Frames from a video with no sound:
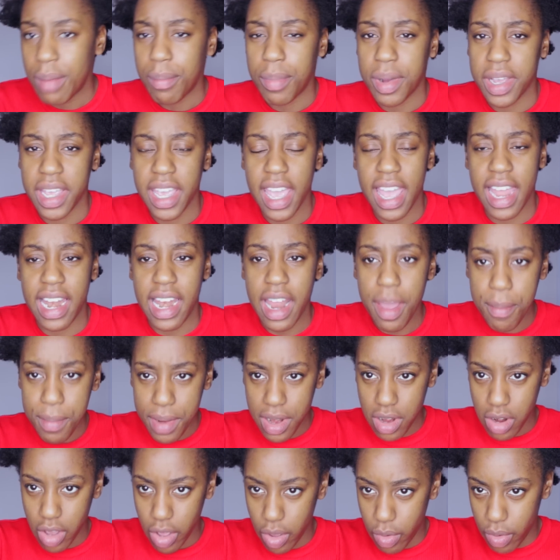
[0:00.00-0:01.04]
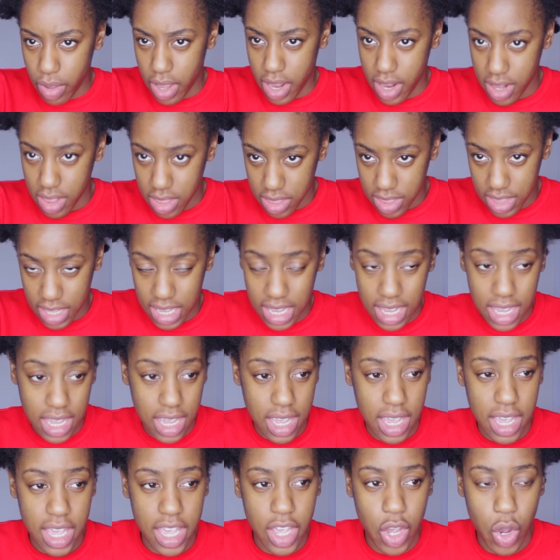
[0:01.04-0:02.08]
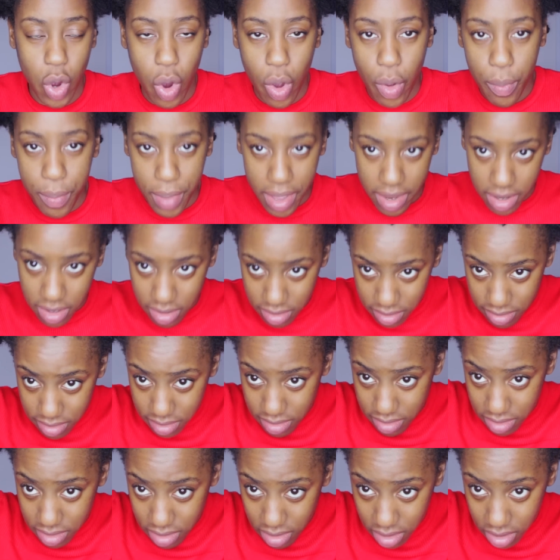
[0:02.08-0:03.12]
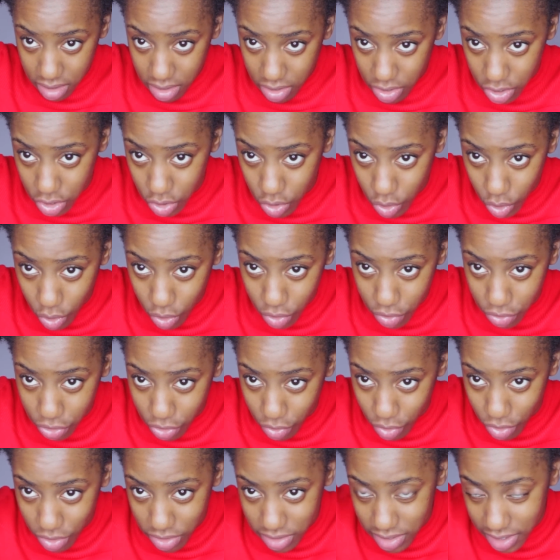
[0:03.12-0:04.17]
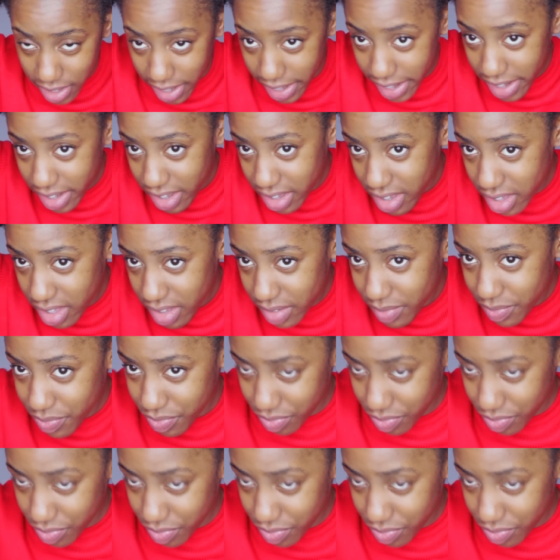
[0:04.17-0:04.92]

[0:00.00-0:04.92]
But yeah, let me know in the comments your thoughts. Like,